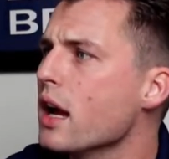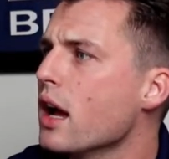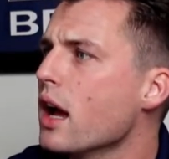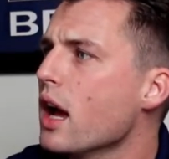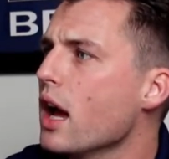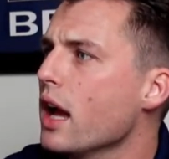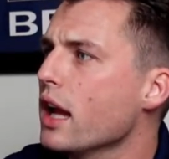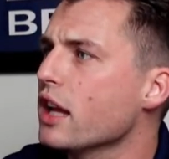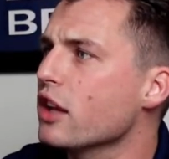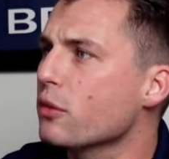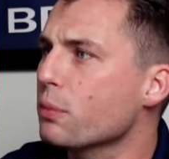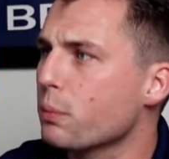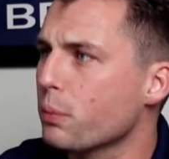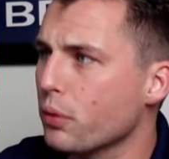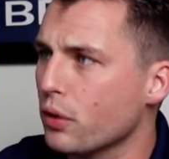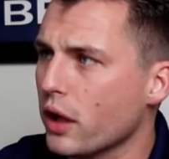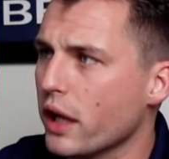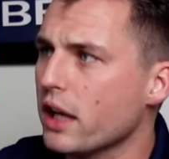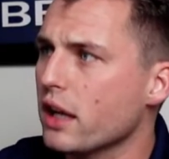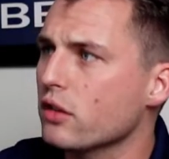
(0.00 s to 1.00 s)
He's
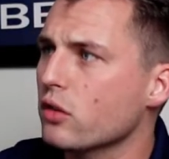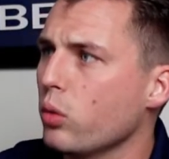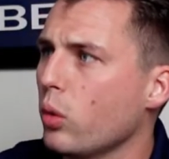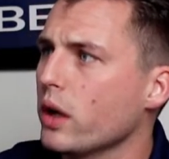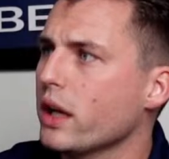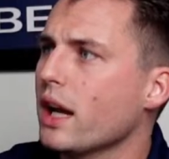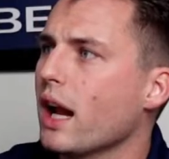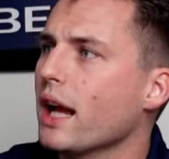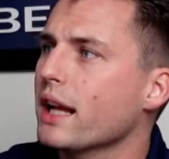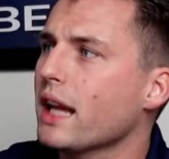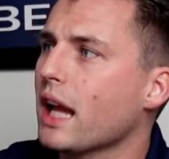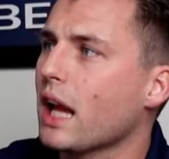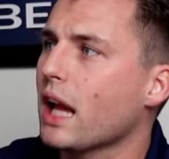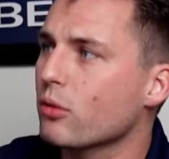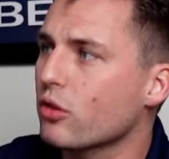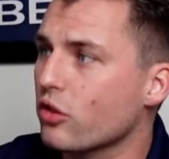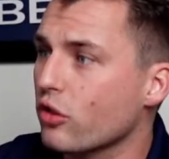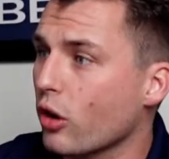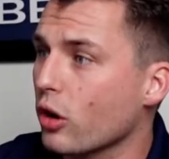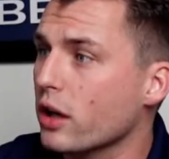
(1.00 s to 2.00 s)
played in twenty-nine
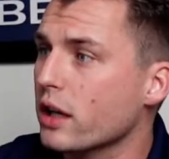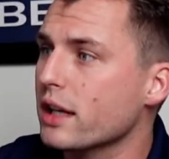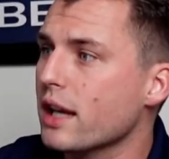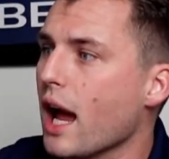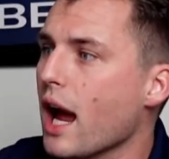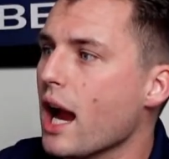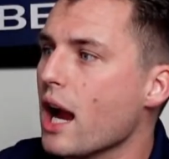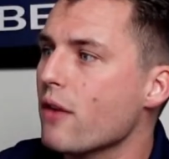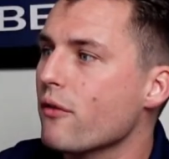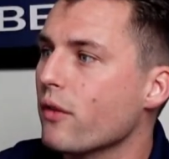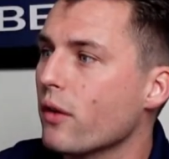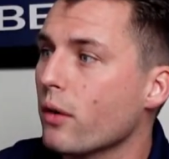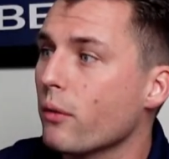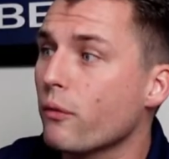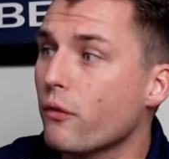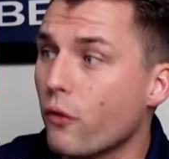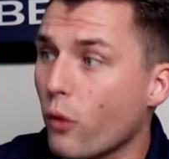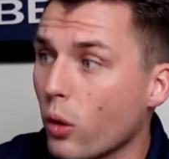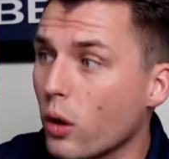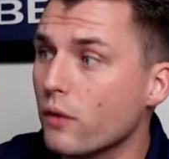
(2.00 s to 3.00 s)
games, started nine of them,
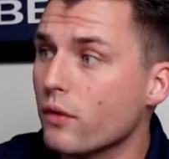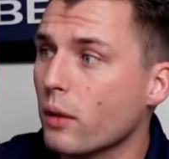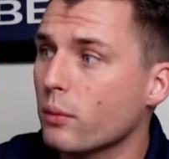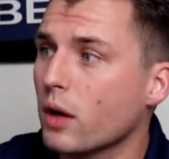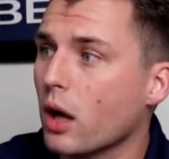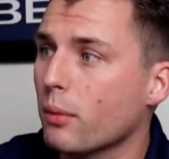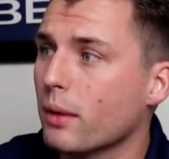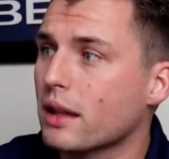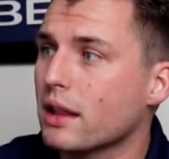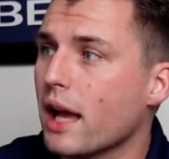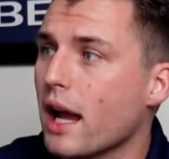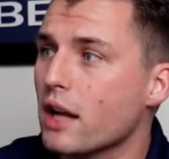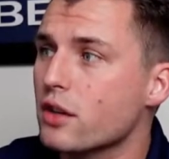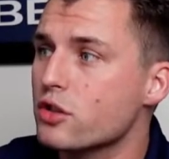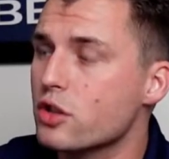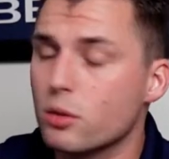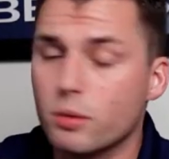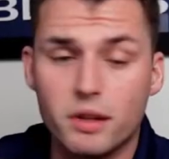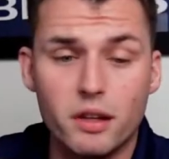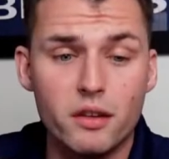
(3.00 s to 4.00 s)
four of them coming
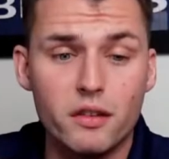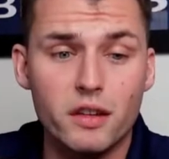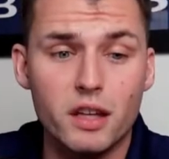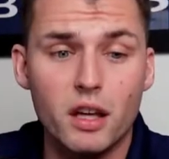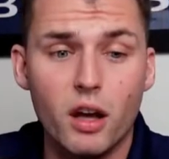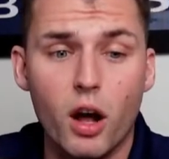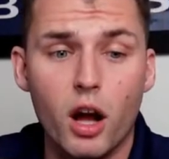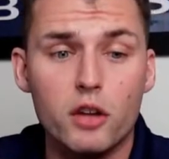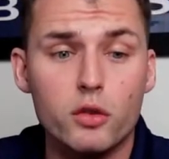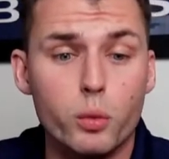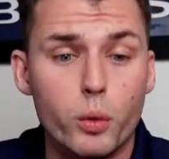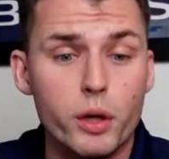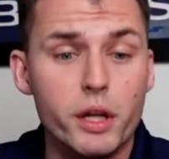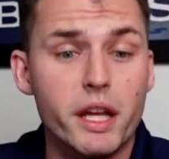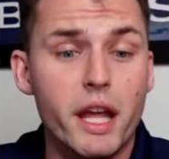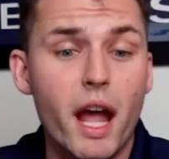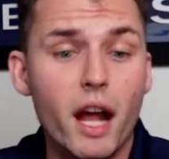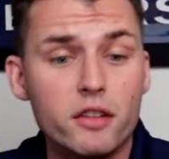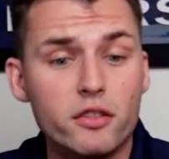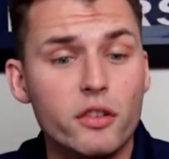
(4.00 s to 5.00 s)
last year with the Seahawks, where
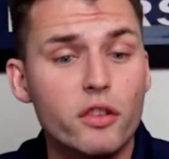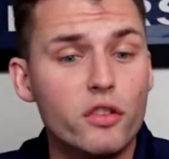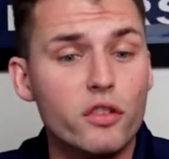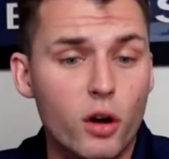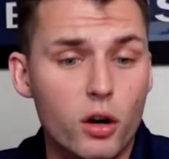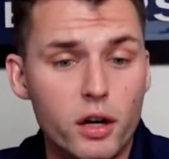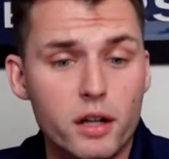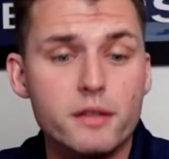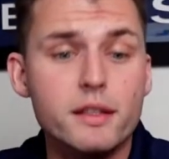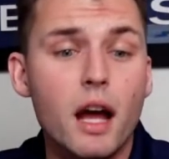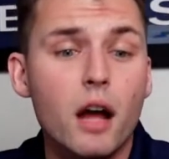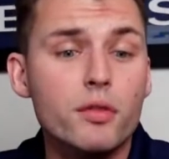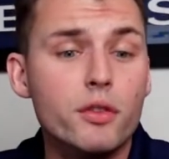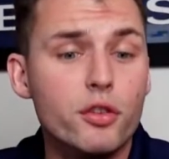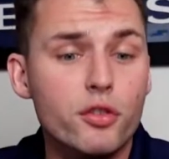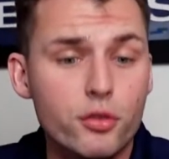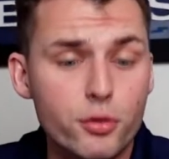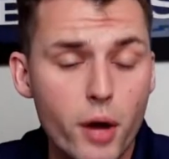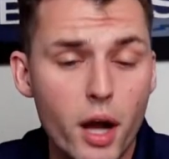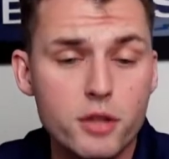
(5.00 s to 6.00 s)
he actually started down the
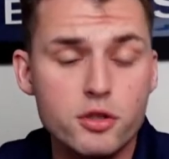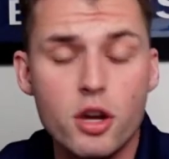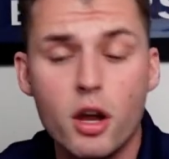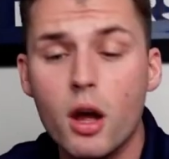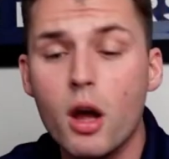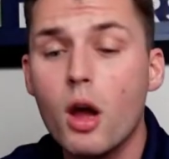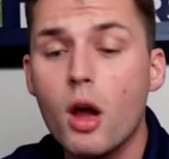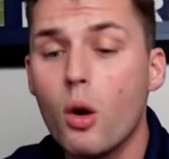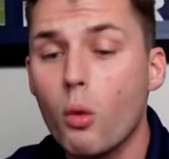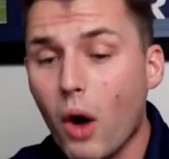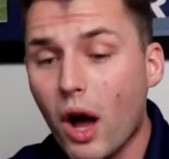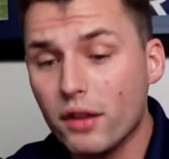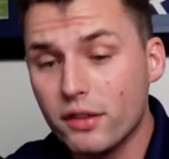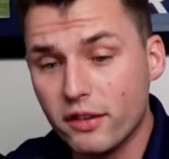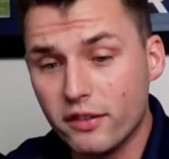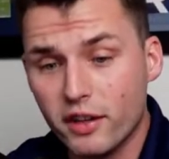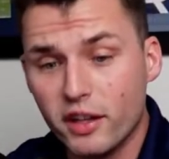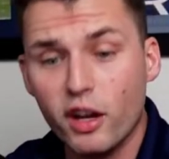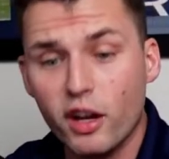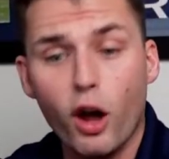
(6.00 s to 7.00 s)
stretch while the
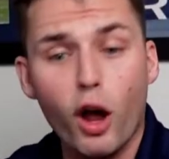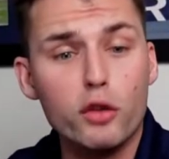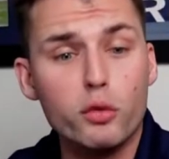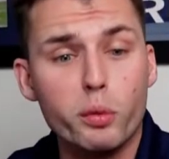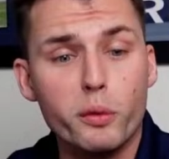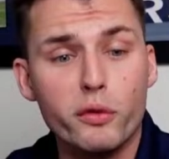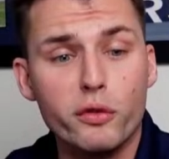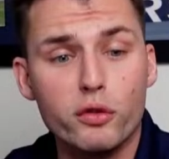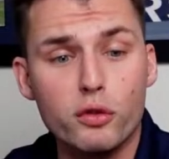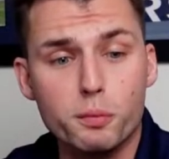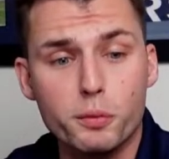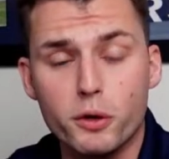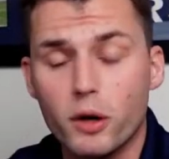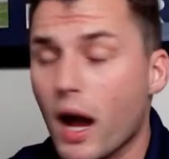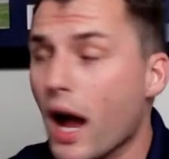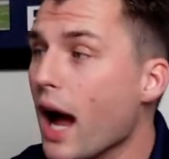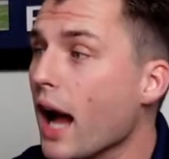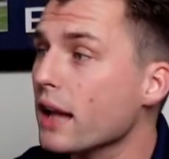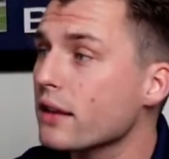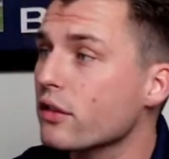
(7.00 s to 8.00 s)
Seahawks were super
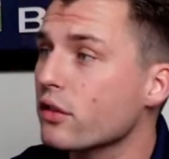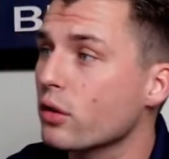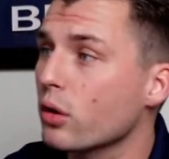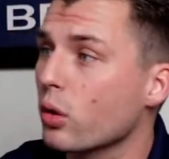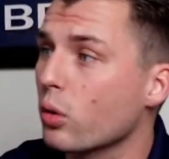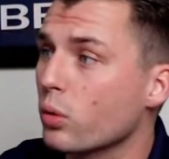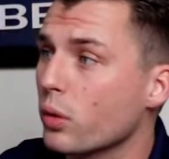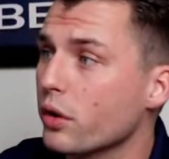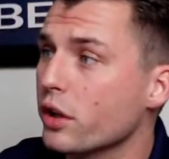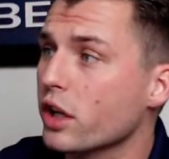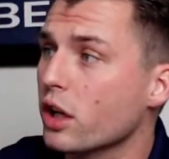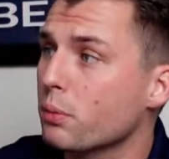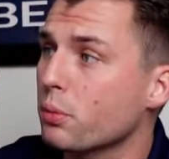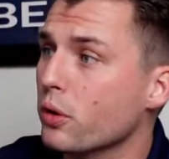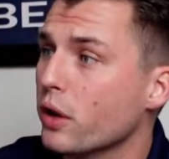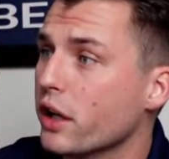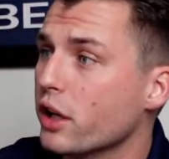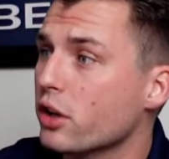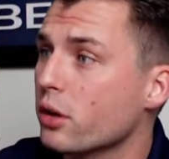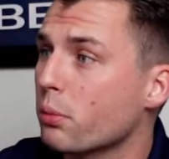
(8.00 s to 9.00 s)
hot. So a really good
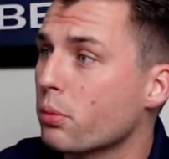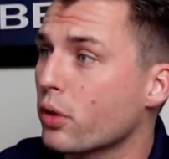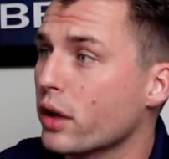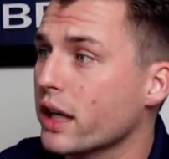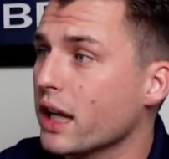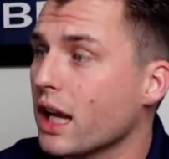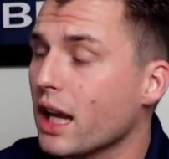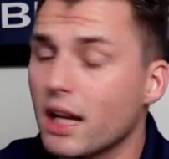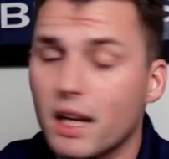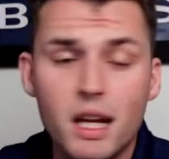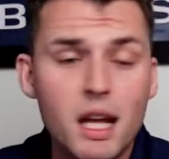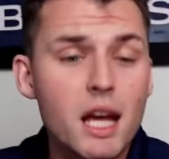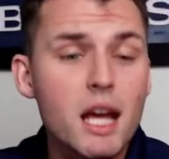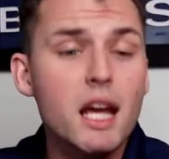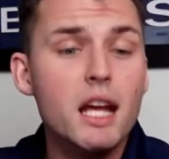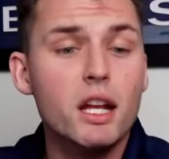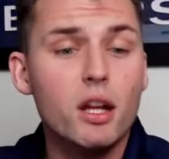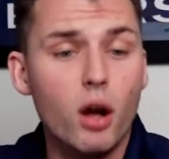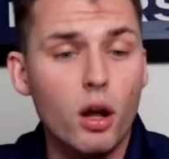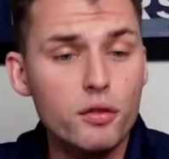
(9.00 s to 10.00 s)
player to bring in.
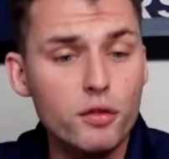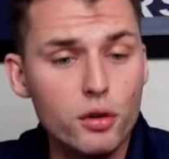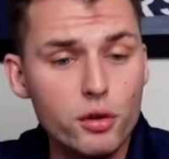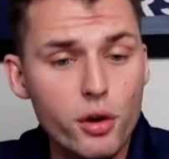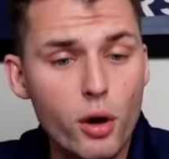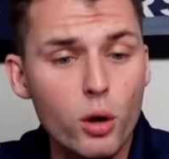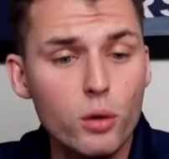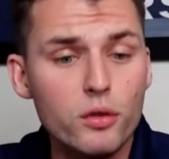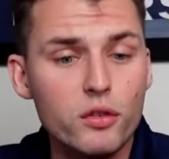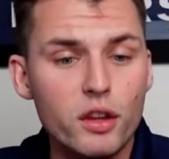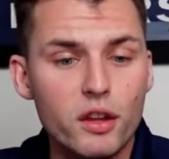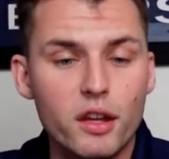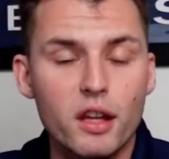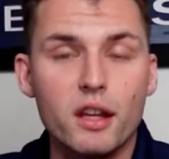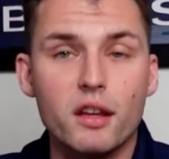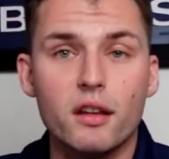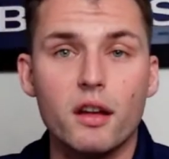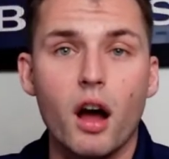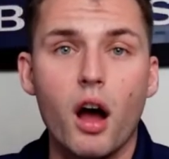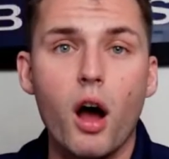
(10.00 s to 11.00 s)
He also knows
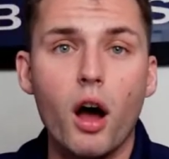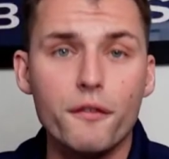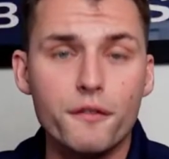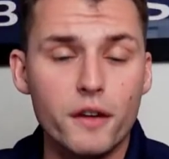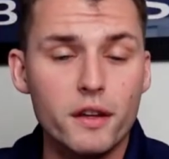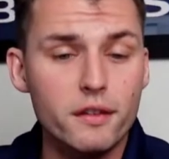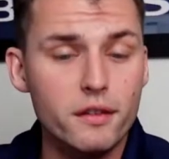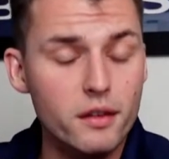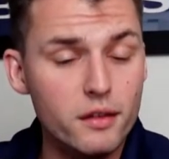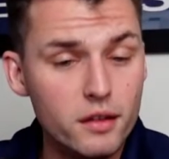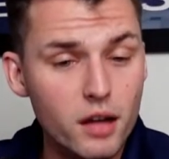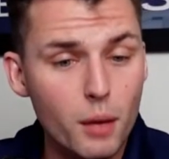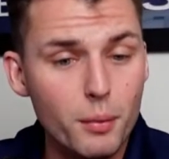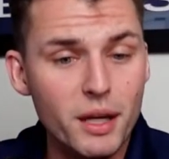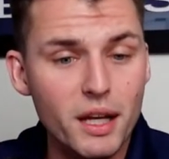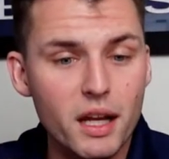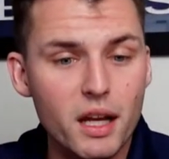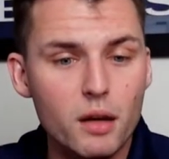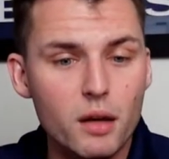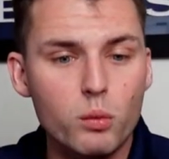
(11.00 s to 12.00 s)
the offense that's
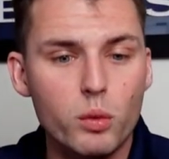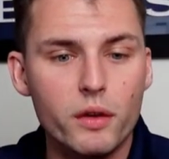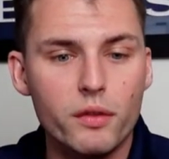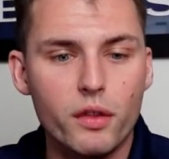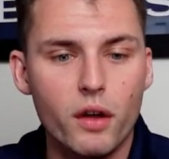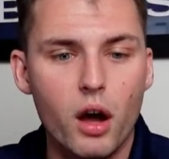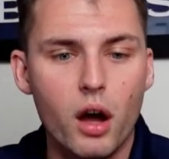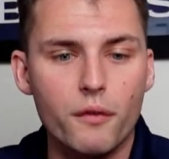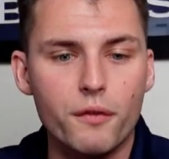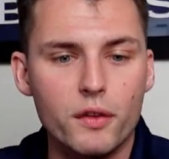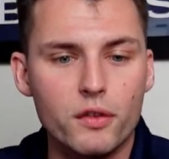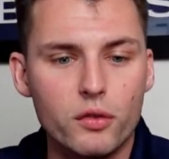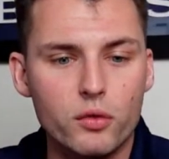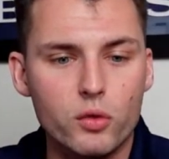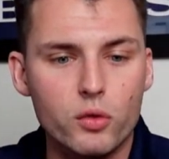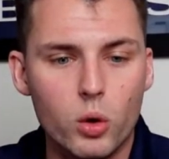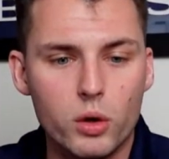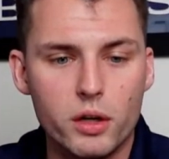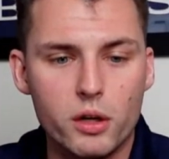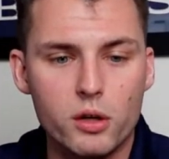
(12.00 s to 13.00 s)
coming in with offensive
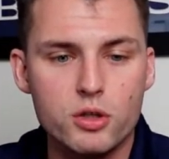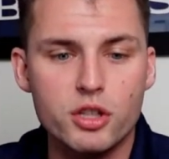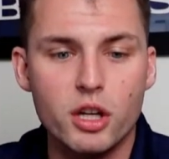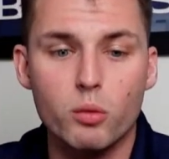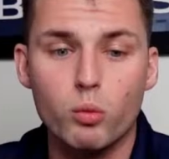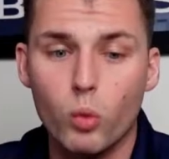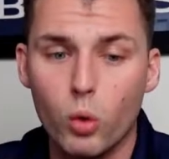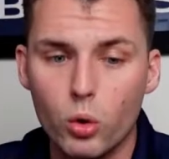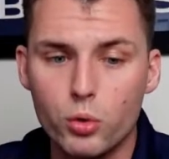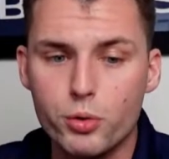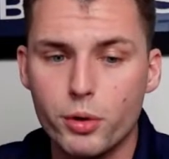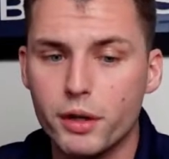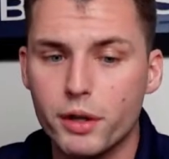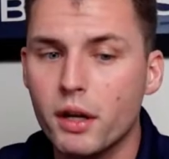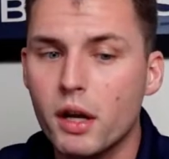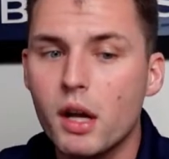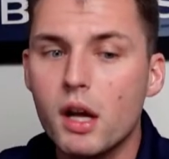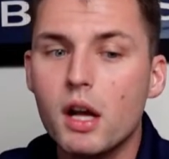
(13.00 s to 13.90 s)
coordinator Shane Waldron.